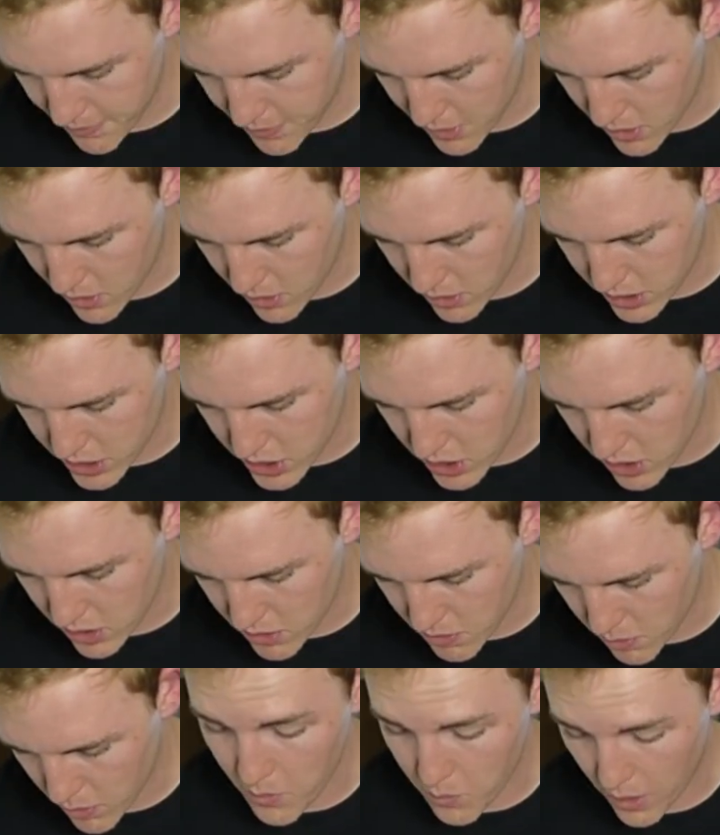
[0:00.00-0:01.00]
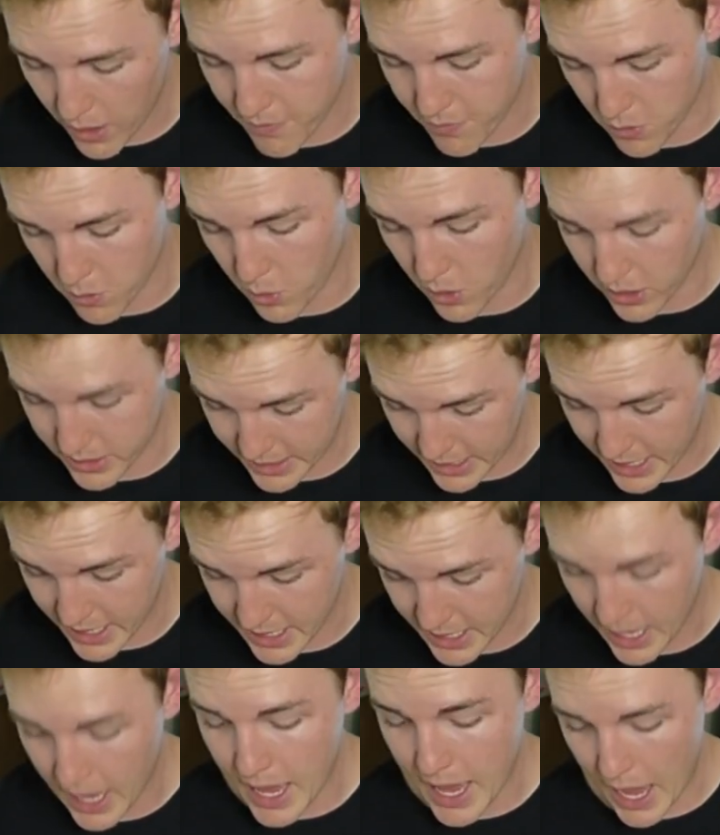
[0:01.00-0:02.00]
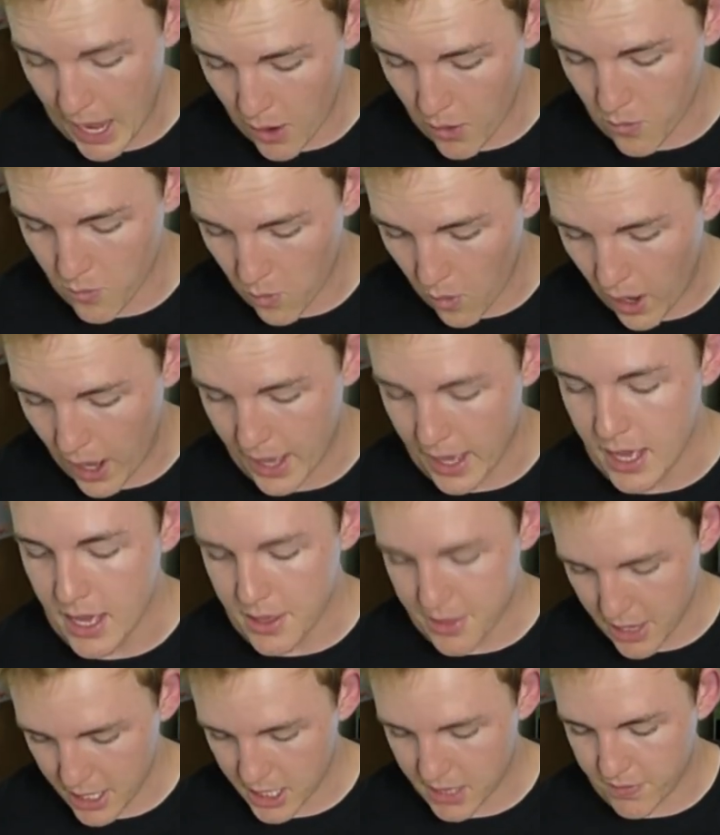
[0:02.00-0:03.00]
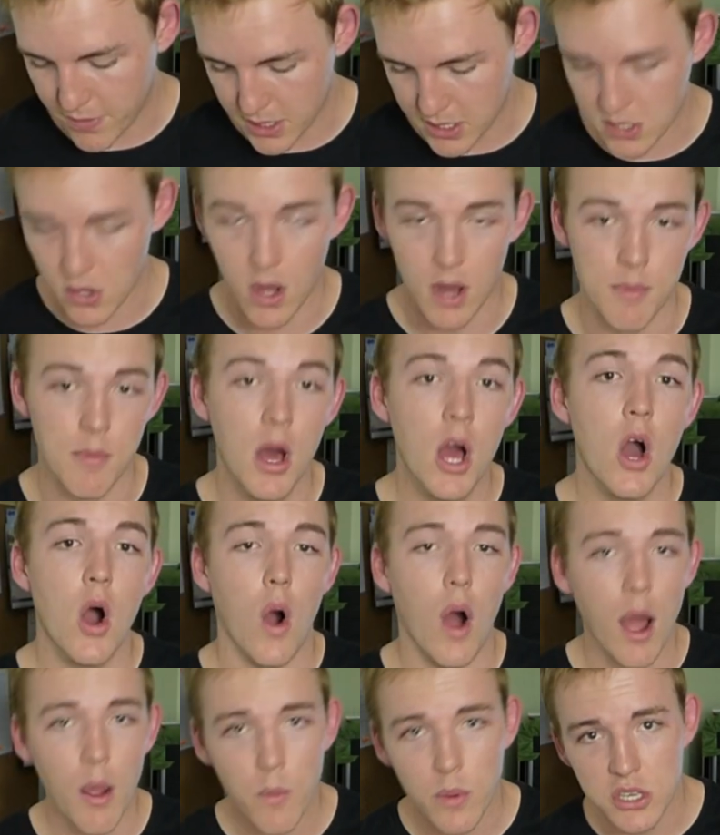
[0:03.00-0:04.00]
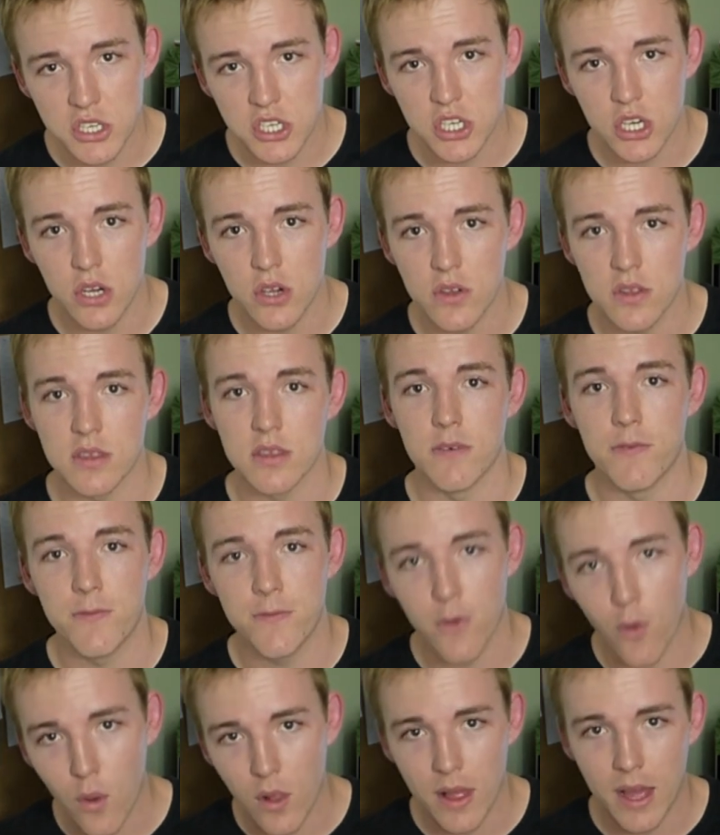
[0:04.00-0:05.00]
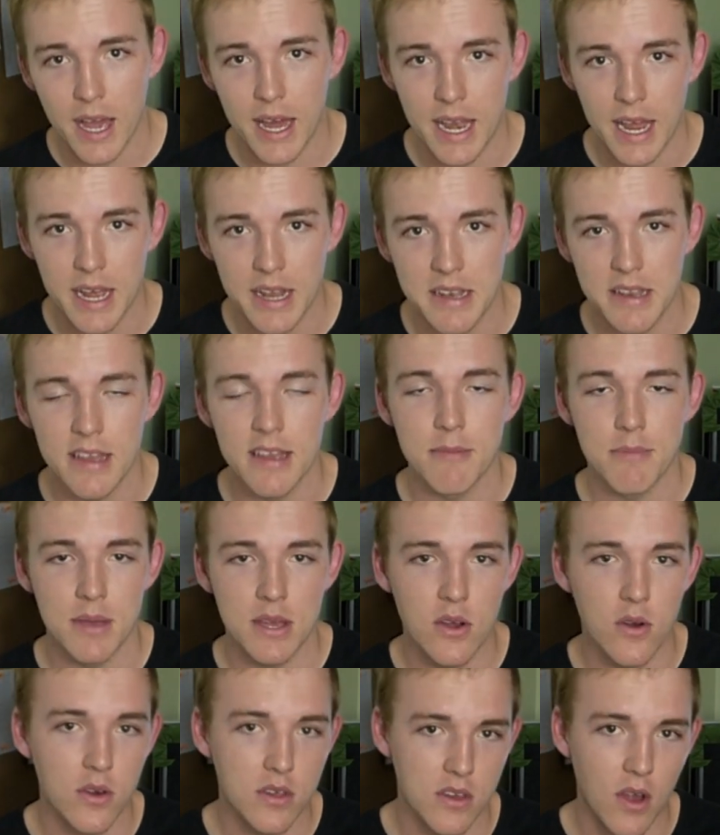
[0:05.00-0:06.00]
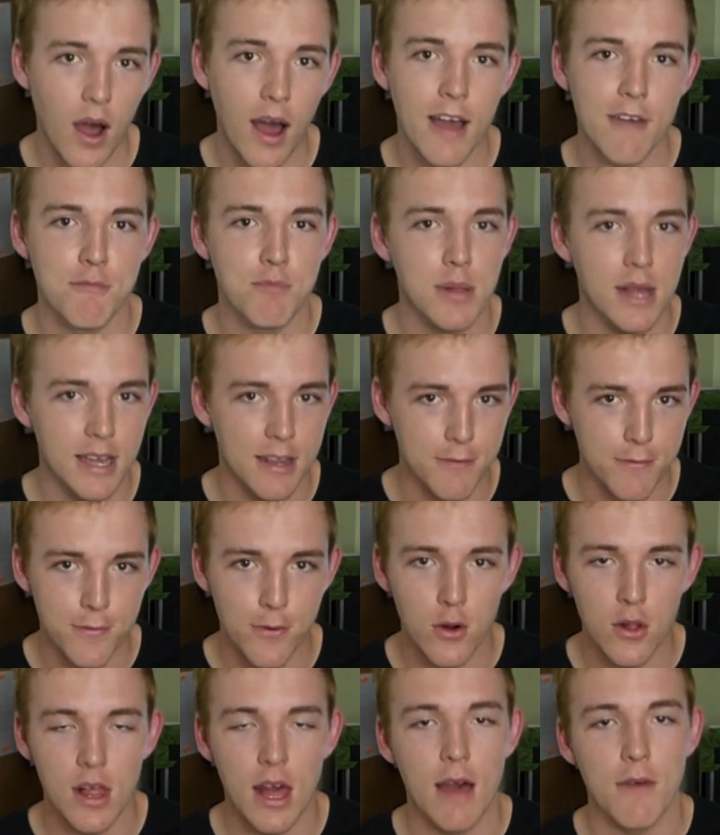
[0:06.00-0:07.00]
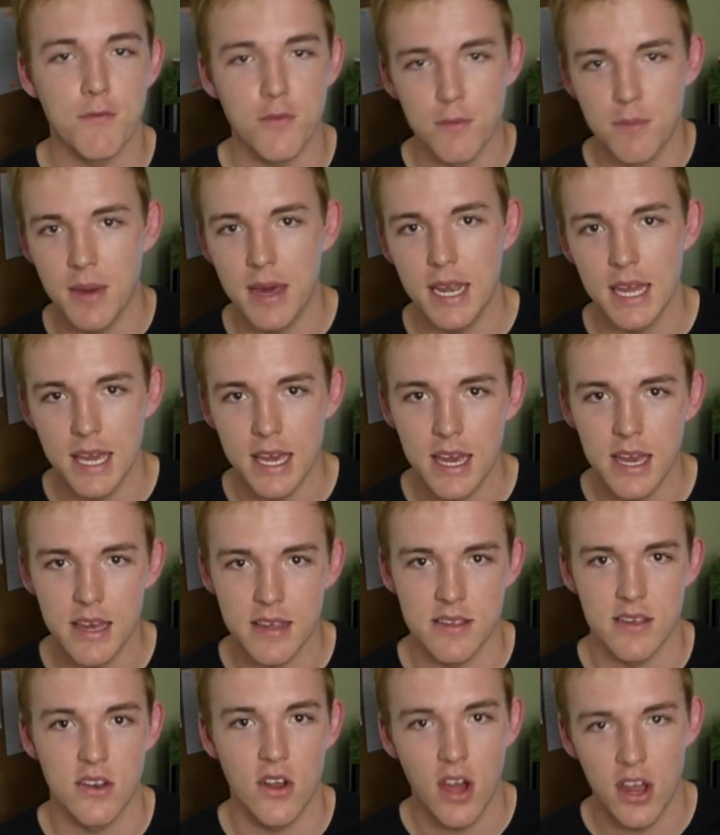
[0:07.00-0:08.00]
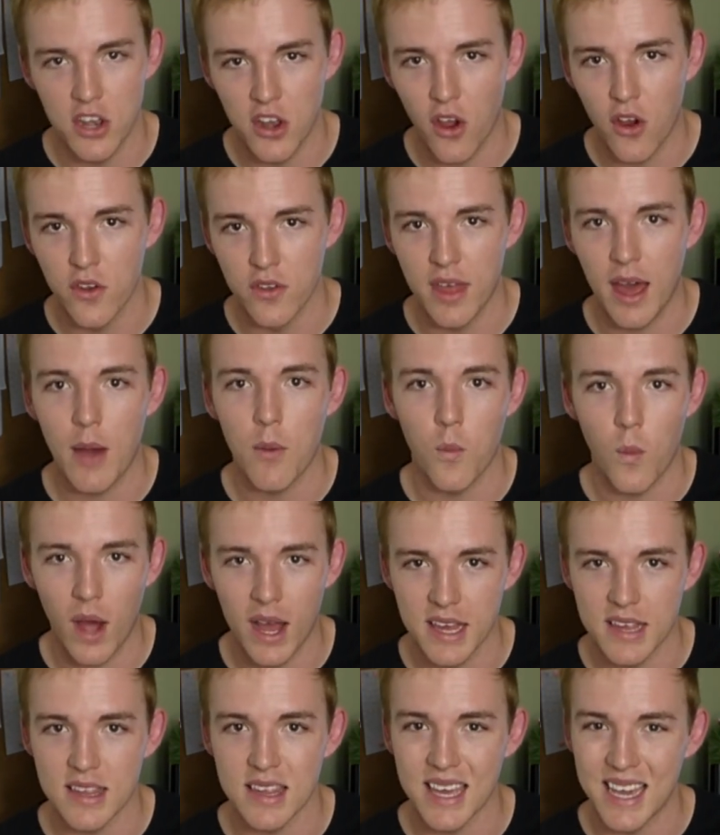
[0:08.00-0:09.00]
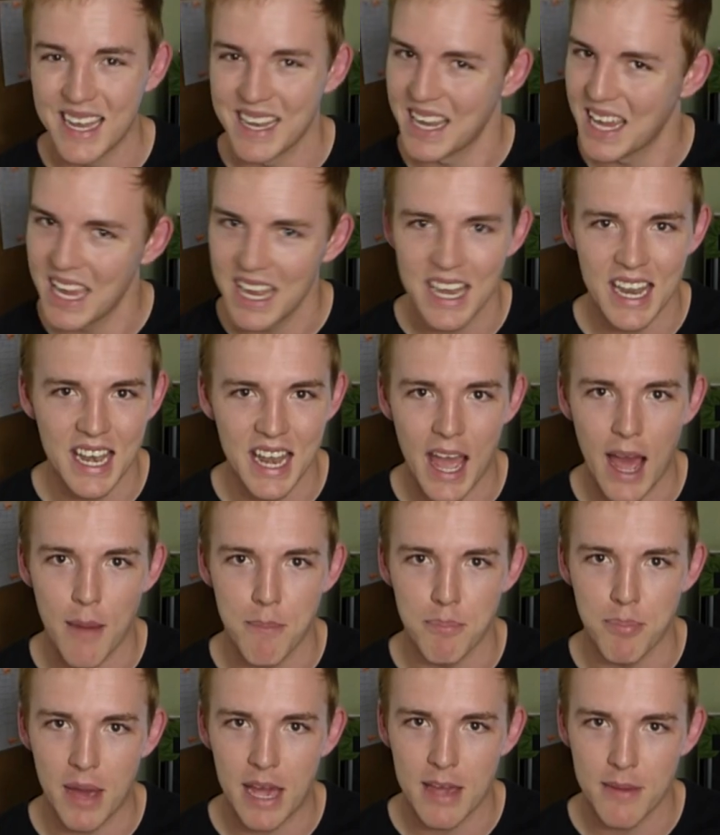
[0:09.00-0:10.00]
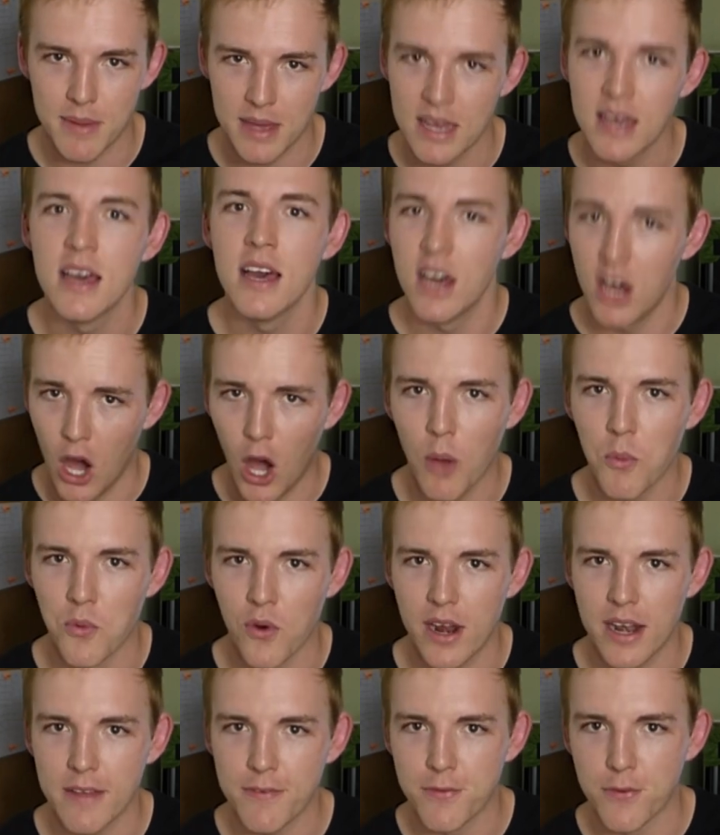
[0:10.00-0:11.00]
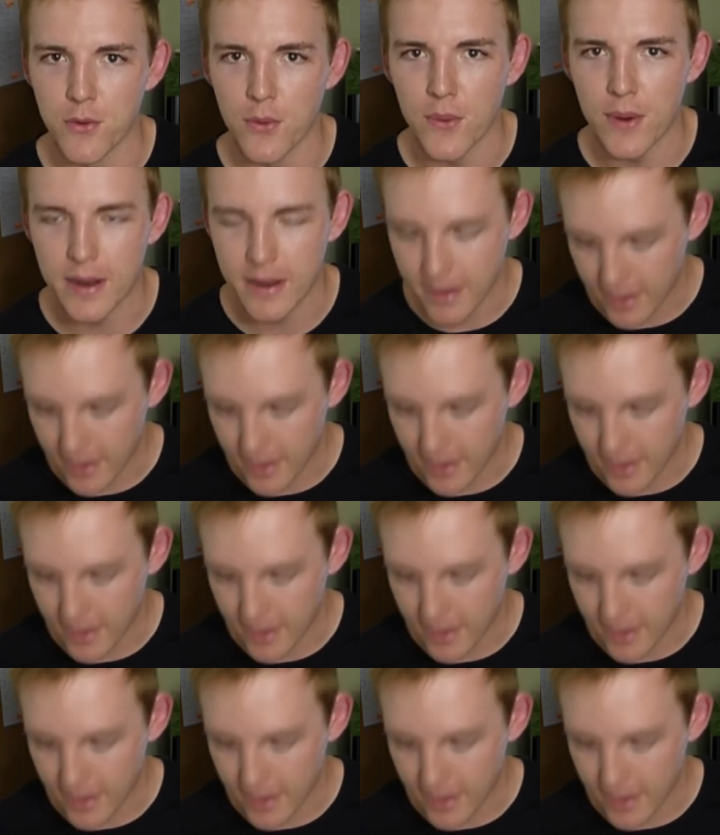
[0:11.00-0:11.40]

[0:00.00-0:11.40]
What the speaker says: If you could choose one way for the world to end. How and why? Thanks for your time. I would choose the Fallout ending because I have played Fallout for many years and I know that wasteland in and out, baby. I'm ready for